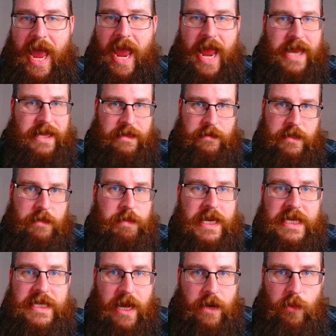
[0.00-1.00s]
and
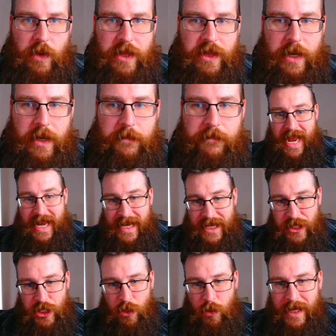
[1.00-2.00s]
be done with it. And
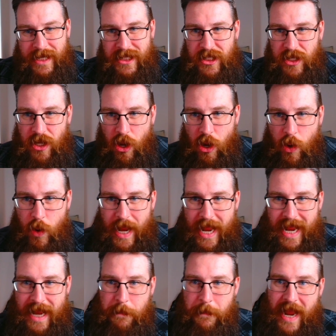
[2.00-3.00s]
in doing so,
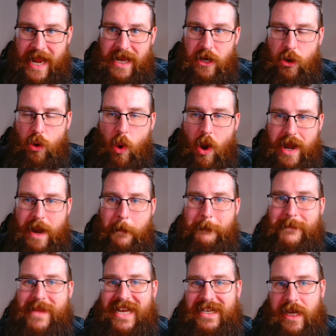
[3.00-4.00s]
it made it quite a
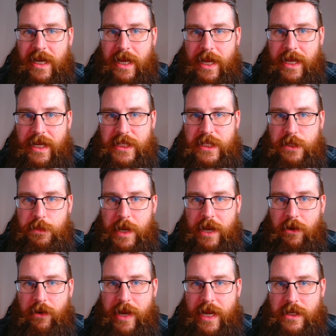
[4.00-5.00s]
meta
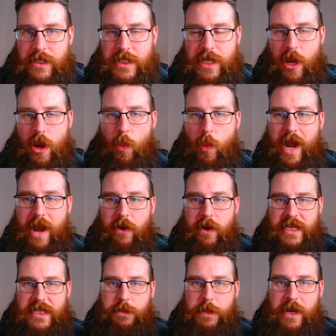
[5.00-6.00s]
experience. We're
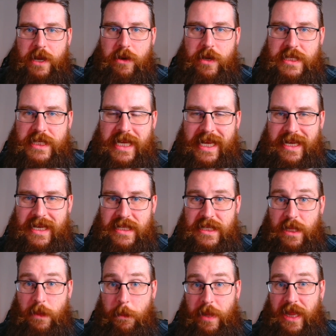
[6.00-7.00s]
experiencing it as
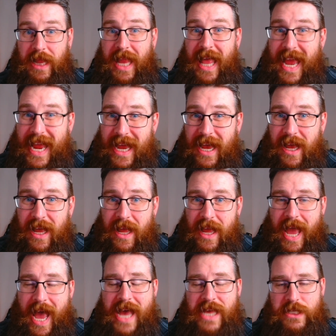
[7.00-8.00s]
the player,
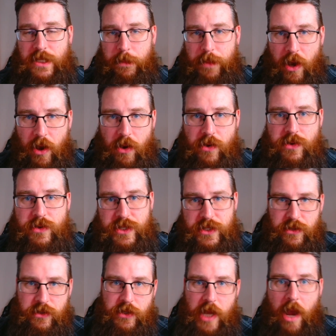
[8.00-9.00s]
as opposed
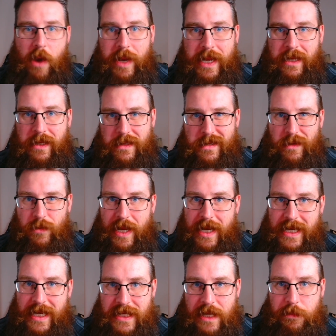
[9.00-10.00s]
to going to
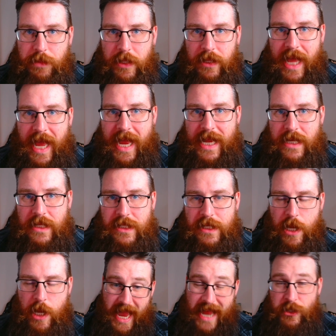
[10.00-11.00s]
any deeper layers.
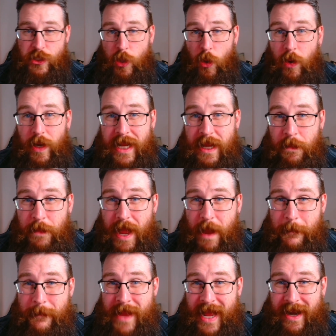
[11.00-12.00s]
And talking
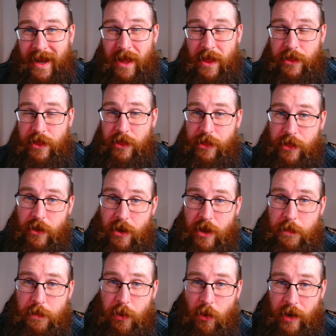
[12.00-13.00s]
about meta, the
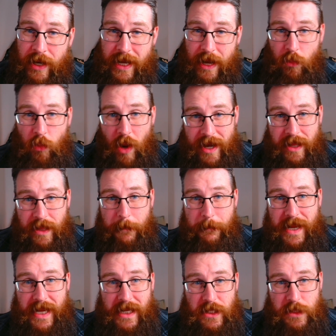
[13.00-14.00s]
third point, and one of the
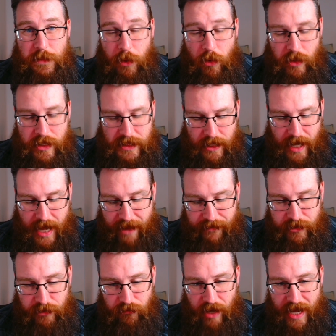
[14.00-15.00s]
biggest points I
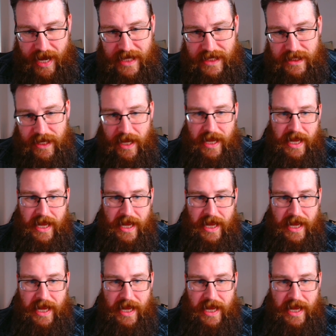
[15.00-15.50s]
have to raise,